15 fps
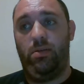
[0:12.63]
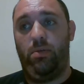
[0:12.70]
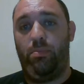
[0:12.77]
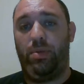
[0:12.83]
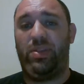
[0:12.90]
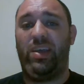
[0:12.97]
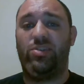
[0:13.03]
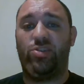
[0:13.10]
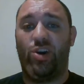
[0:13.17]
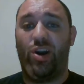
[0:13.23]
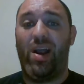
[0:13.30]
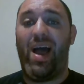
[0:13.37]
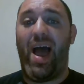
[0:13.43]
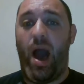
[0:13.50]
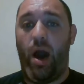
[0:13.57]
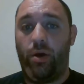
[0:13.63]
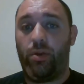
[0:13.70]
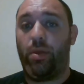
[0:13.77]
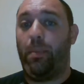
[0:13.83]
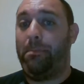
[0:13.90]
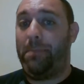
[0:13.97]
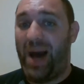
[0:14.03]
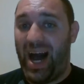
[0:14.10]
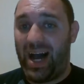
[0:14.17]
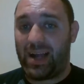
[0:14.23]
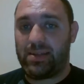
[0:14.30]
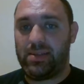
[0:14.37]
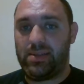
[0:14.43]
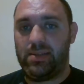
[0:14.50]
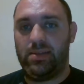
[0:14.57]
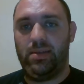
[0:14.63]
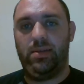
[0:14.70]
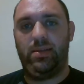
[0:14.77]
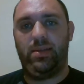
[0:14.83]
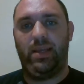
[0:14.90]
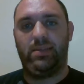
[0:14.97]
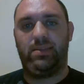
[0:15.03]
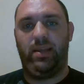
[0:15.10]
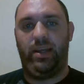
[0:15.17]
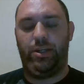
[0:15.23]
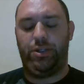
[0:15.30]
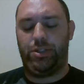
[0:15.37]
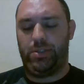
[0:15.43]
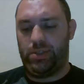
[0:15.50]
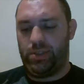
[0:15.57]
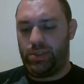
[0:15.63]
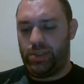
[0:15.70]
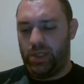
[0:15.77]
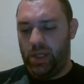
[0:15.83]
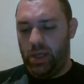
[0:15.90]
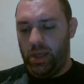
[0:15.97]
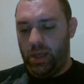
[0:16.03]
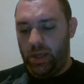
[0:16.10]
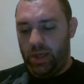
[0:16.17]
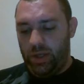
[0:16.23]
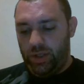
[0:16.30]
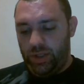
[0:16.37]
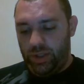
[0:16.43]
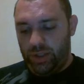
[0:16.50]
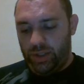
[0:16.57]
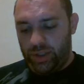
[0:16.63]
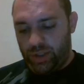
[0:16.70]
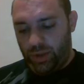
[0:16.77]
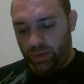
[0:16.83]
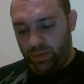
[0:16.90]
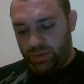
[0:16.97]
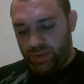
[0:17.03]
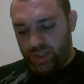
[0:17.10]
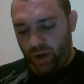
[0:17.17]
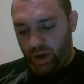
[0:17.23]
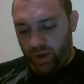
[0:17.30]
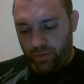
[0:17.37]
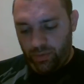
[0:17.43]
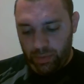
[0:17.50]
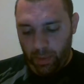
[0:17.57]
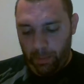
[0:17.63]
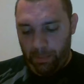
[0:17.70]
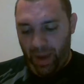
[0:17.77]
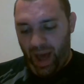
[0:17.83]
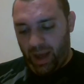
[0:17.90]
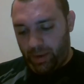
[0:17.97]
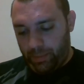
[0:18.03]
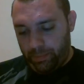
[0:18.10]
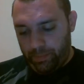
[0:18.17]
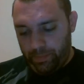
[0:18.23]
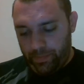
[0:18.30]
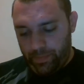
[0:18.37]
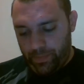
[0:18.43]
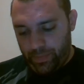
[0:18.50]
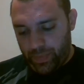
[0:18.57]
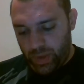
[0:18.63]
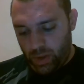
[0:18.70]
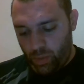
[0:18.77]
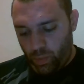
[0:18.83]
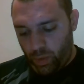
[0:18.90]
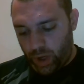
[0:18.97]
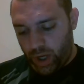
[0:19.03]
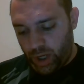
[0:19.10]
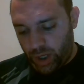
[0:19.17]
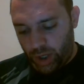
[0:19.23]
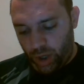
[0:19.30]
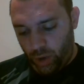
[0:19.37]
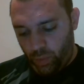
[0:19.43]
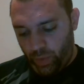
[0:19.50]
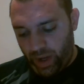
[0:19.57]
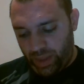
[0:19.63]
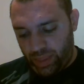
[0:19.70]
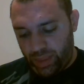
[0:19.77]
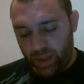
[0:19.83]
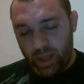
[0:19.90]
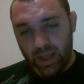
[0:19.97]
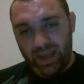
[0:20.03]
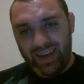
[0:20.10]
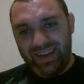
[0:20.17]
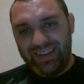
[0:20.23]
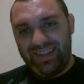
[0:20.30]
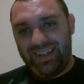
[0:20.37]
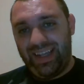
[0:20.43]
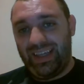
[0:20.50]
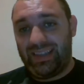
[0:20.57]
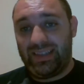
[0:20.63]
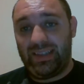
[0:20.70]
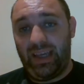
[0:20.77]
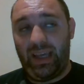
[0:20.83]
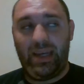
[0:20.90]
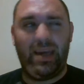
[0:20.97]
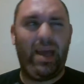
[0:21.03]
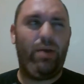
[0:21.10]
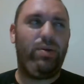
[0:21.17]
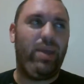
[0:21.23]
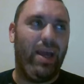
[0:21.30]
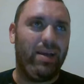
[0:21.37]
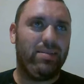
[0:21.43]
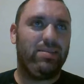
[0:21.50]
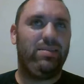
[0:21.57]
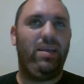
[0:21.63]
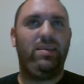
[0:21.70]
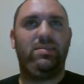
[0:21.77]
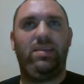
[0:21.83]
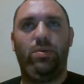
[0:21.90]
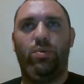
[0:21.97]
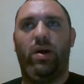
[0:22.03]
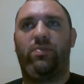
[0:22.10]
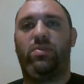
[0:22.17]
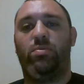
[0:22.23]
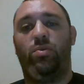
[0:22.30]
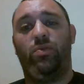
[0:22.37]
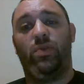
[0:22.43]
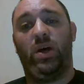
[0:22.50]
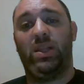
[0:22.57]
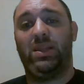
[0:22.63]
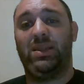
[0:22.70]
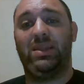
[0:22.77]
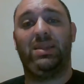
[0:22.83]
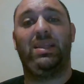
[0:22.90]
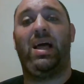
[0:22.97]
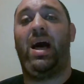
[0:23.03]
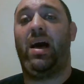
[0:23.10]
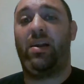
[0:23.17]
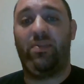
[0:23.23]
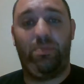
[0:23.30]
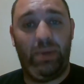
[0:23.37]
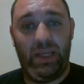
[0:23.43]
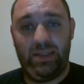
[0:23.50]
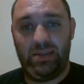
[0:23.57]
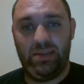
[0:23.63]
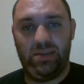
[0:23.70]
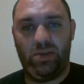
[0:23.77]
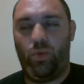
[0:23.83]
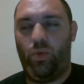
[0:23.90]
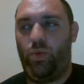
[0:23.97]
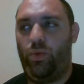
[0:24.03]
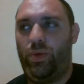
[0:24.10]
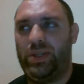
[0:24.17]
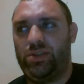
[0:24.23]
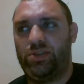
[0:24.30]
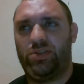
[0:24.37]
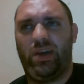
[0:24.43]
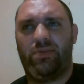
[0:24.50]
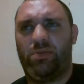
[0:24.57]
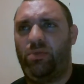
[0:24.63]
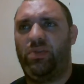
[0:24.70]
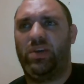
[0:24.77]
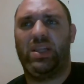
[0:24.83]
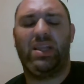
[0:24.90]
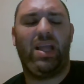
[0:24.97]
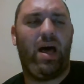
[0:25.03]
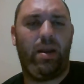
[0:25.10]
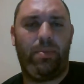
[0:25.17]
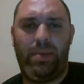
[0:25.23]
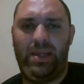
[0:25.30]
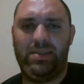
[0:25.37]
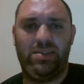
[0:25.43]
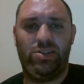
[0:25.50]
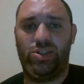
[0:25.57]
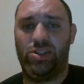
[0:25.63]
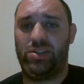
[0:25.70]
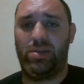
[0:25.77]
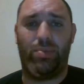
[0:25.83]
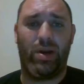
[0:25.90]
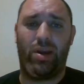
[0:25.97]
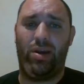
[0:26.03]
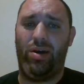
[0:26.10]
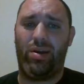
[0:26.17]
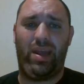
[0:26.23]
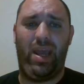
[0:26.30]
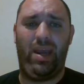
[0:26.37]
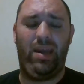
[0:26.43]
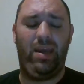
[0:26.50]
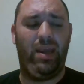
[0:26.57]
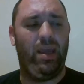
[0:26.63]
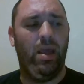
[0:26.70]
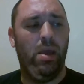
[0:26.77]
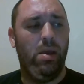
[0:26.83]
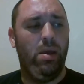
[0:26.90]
but these are out of the box destinations. So, starting from the bottom, we're going to go with DC. Now, yes, DC will have to move a lot of pieces. The Wizards will have to move a lot of pieces just to bring on KD,